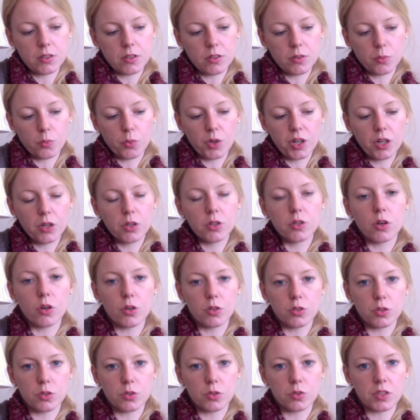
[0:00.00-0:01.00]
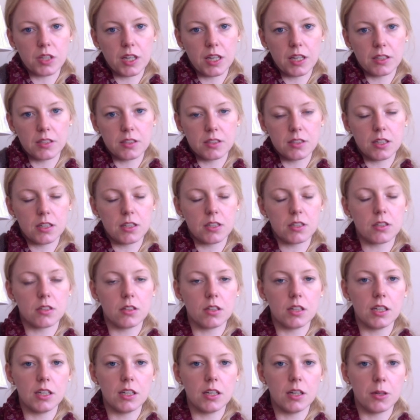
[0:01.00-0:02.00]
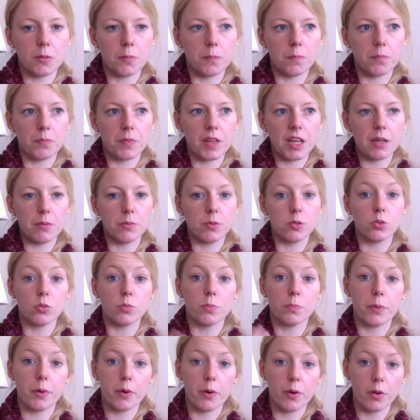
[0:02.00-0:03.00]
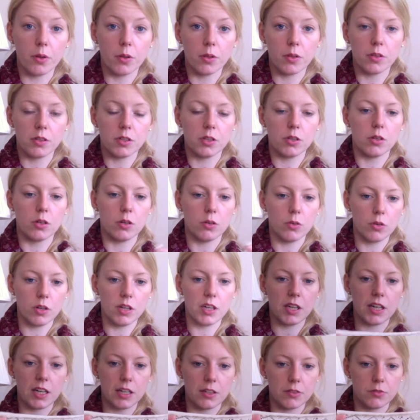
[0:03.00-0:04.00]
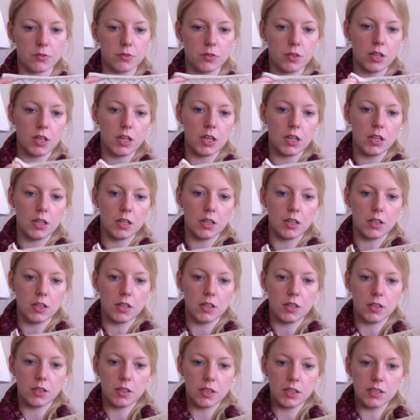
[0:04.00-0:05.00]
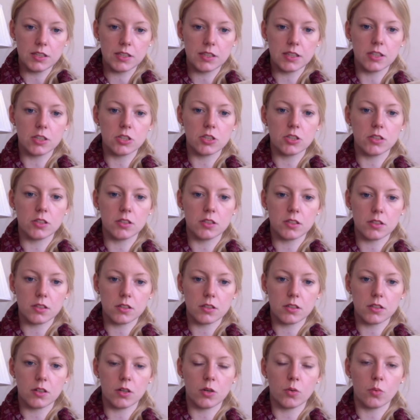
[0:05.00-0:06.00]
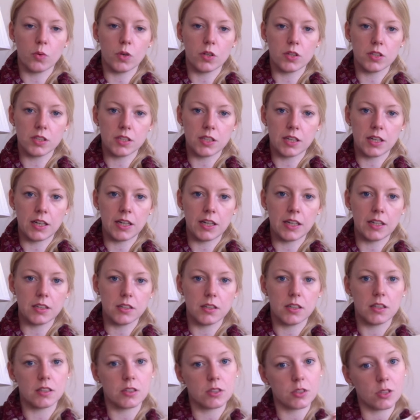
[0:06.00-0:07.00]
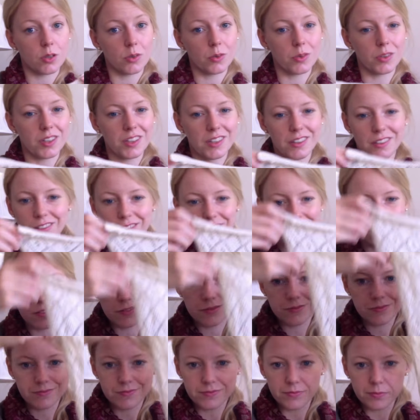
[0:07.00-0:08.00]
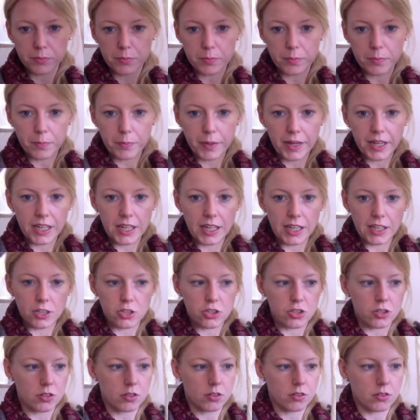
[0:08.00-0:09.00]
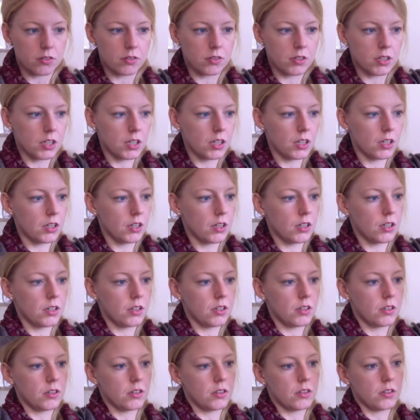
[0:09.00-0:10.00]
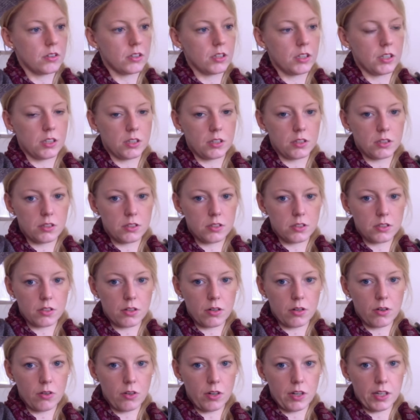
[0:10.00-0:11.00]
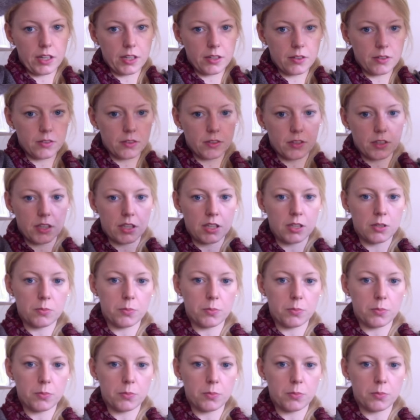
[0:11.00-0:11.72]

we could also say it's not able to purl. You only have knit stitches on one side, and so by nature it's curling. And